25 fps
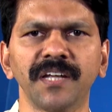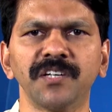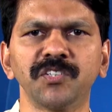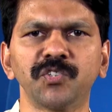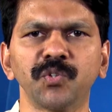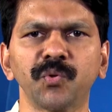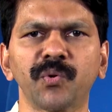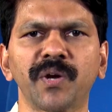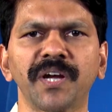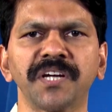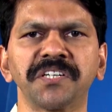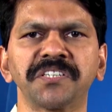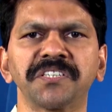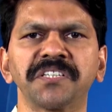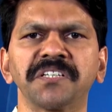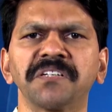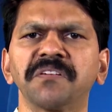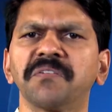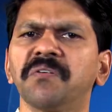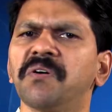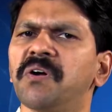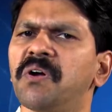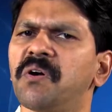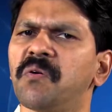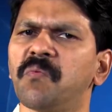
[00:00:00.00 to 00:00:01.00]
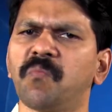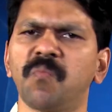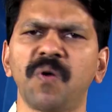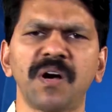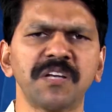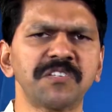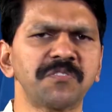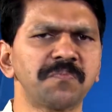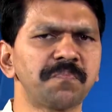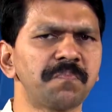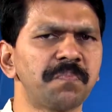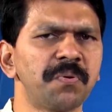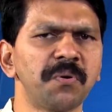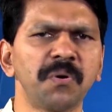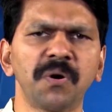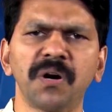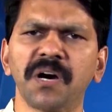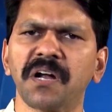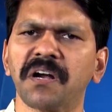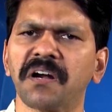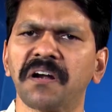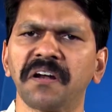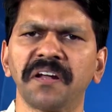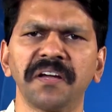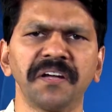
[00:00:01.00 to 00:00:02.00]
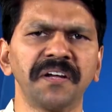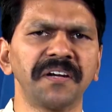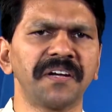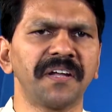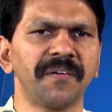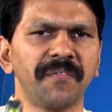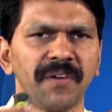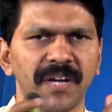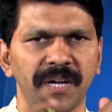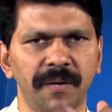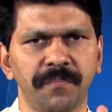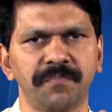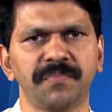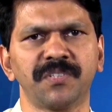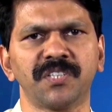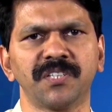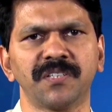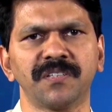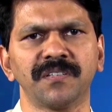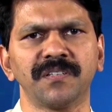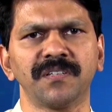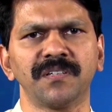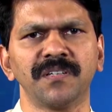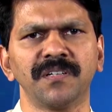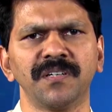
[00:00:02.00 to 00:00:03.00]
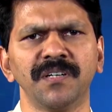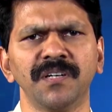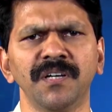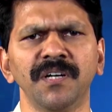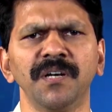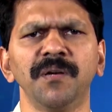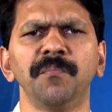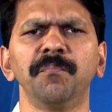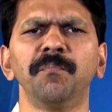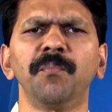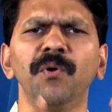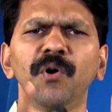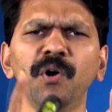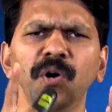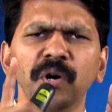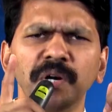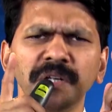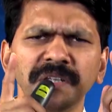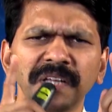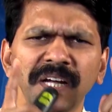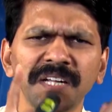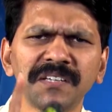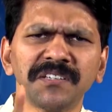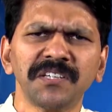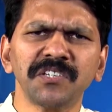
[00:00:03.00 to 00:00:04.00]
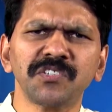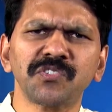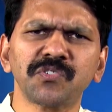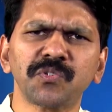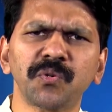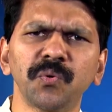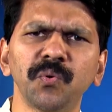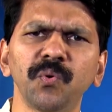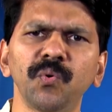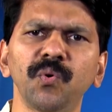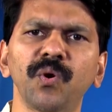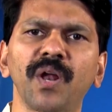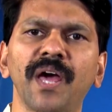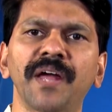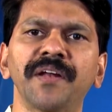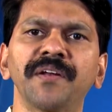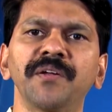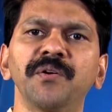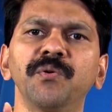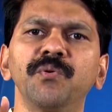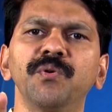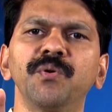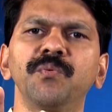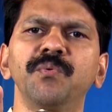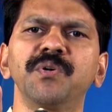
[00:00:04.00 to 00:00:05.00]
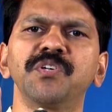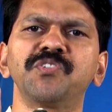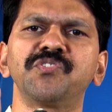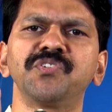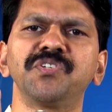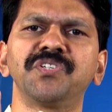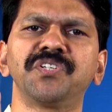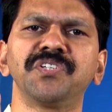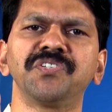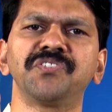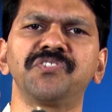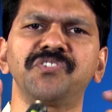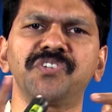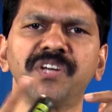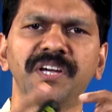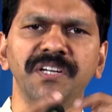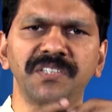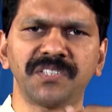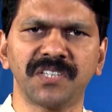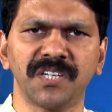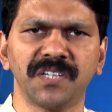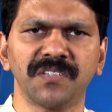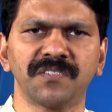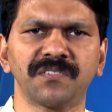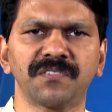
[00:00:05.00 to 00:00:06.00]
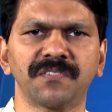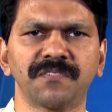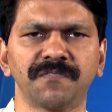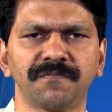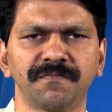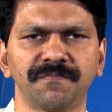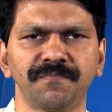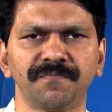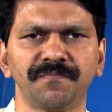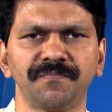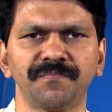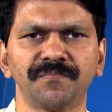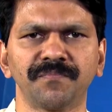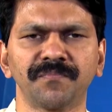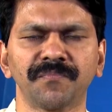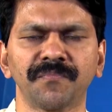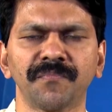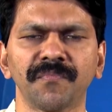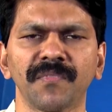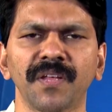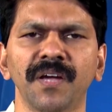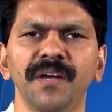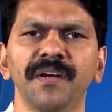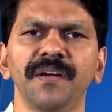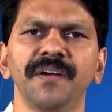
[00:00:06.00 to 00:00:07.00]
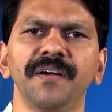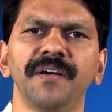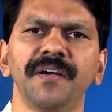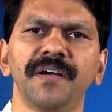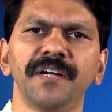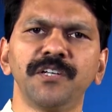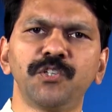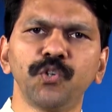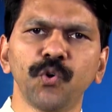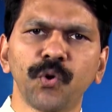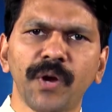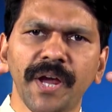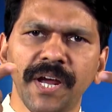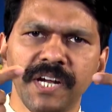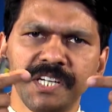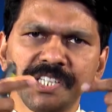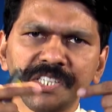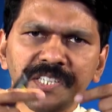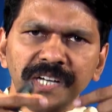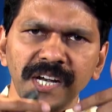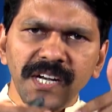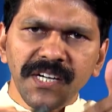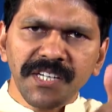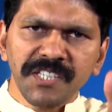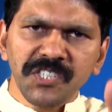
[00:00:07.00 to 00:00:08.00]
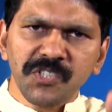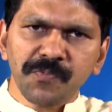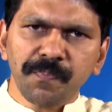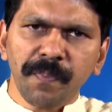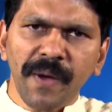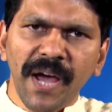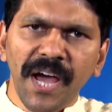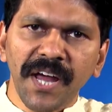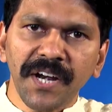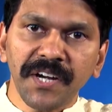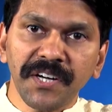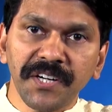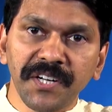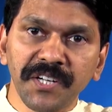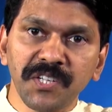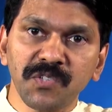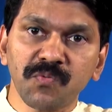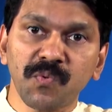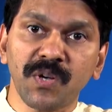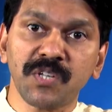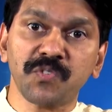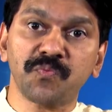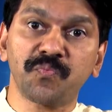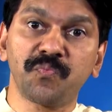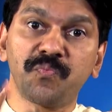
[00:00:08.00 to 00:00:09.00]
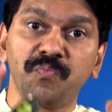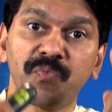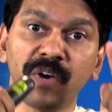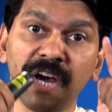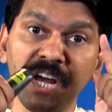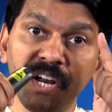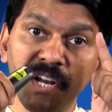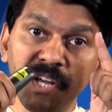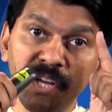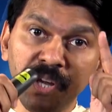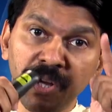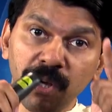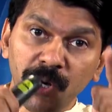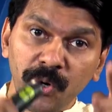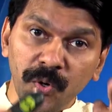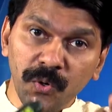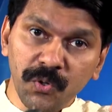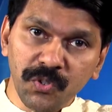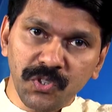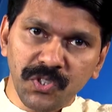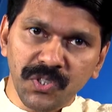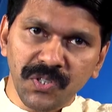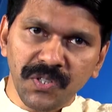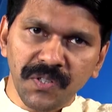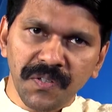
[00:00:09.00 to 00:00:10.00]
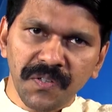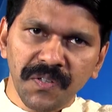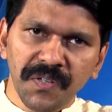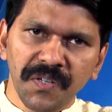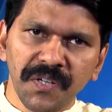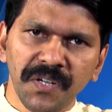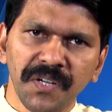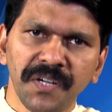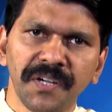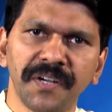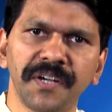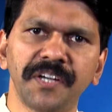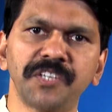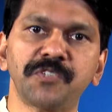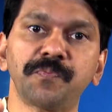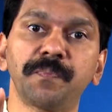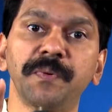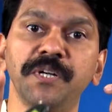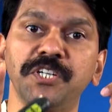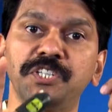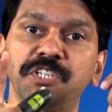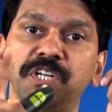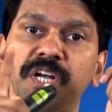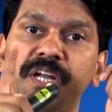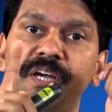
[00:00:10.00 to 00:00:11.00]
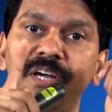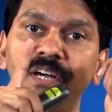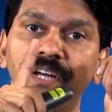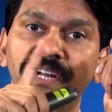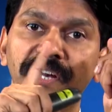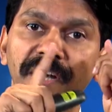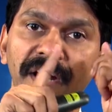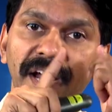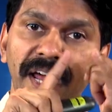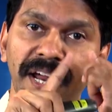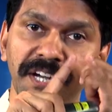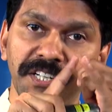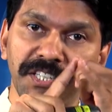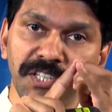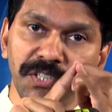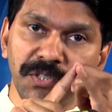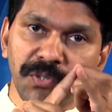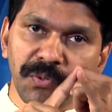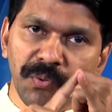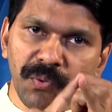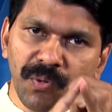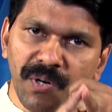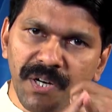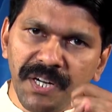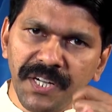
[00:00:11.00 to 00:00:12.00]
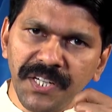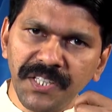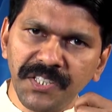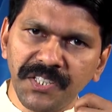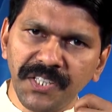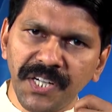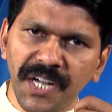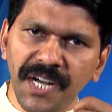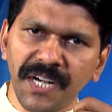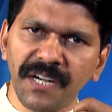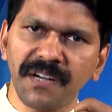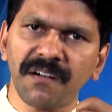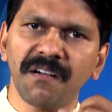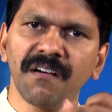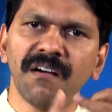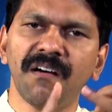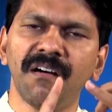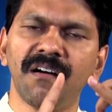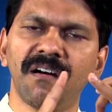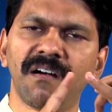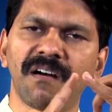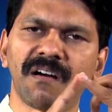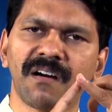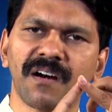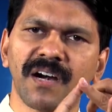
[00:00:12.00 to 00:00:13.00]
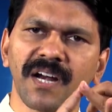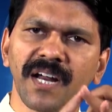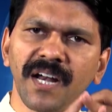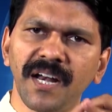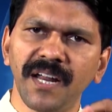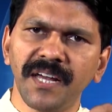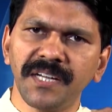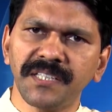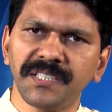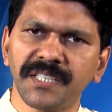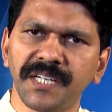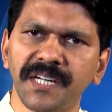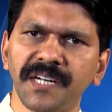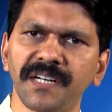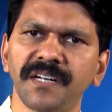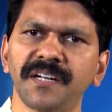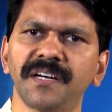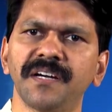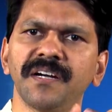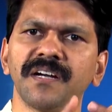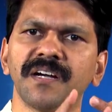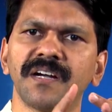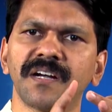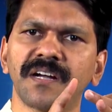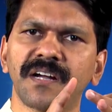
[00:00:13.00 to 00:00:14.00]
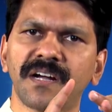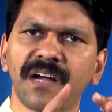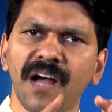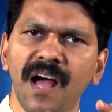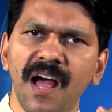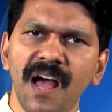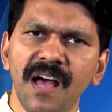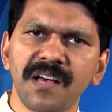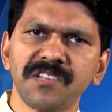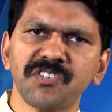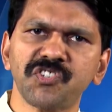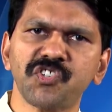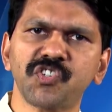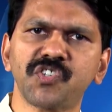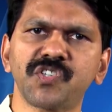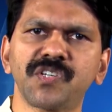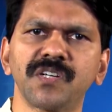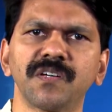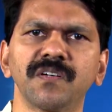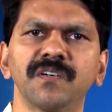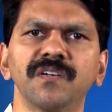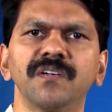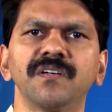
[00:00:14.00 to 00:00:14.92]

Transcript: education was poorly developed, both at the school and university stages. Educational disparities was very huge especially related to region, religion, caste